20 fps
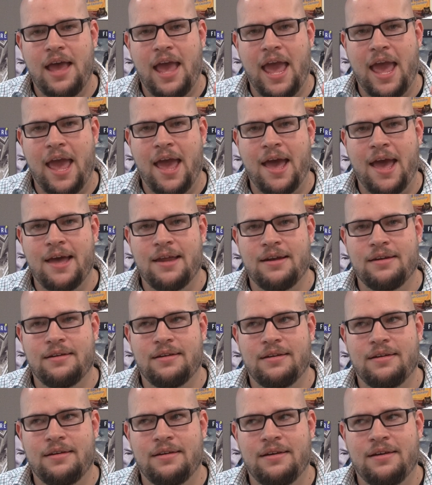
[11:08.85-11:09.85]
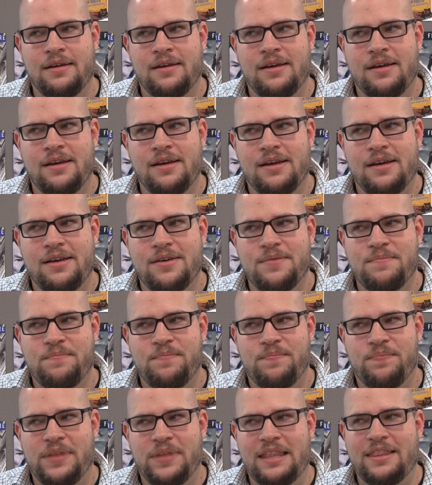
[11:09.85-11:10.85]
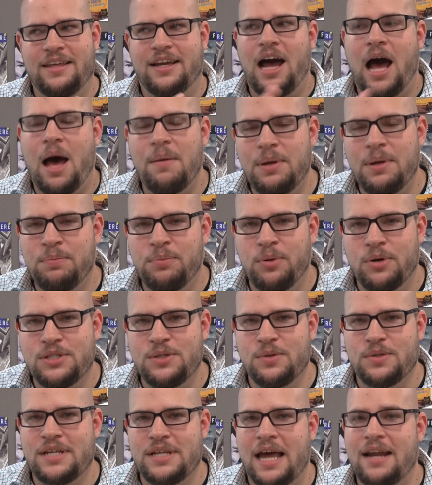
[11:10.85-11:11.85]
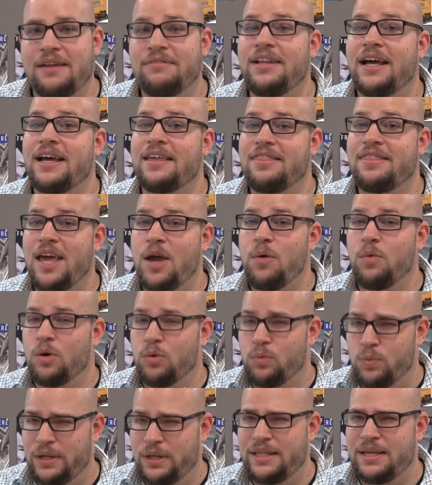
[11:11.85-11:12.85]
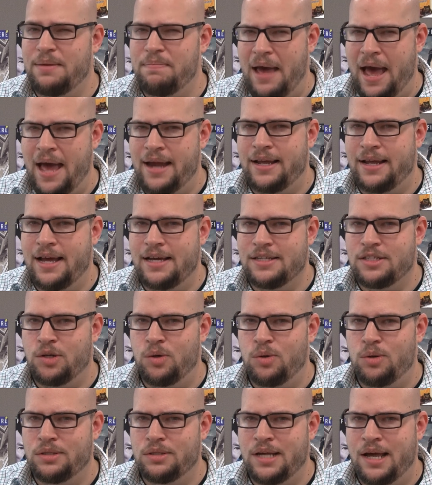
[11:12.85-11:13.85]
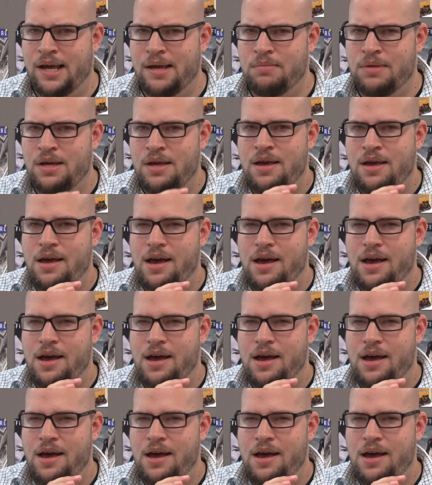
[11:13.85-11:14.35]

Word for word: And in the comic books, it was kind of like they were really bad guys the whole time.